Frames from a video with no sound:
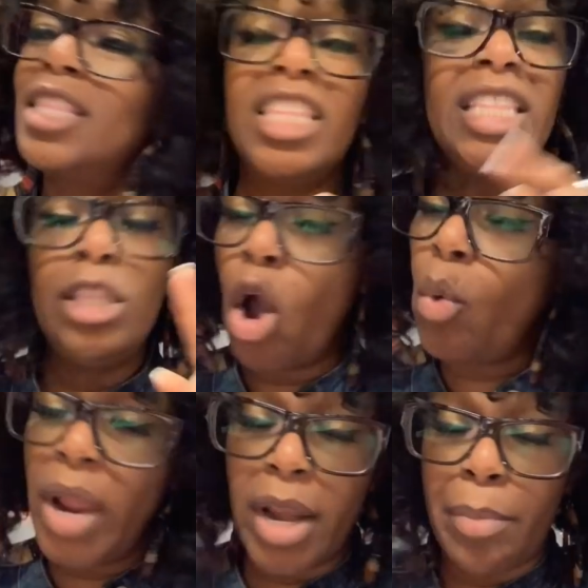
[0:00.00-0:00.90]

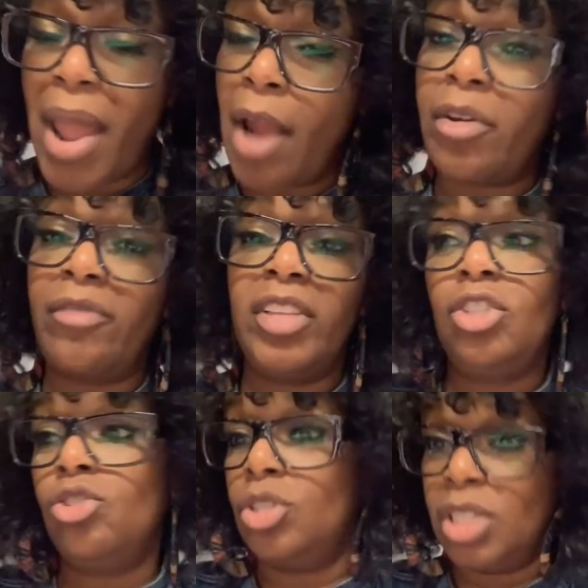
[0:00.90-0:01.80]
Nowhere in the paragraph that
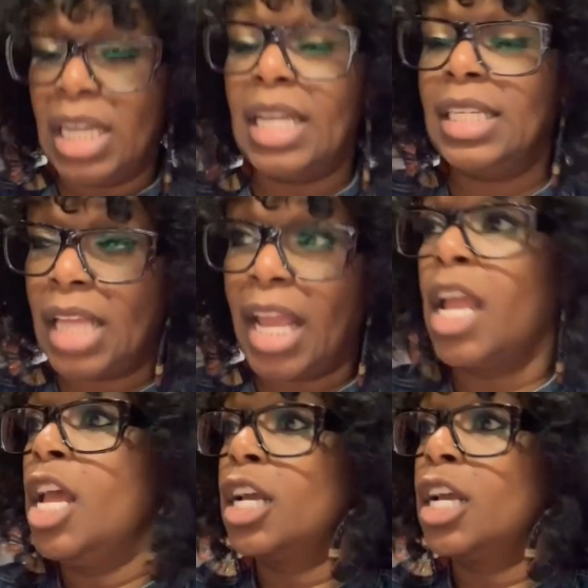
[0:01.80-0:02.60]
you, did he say,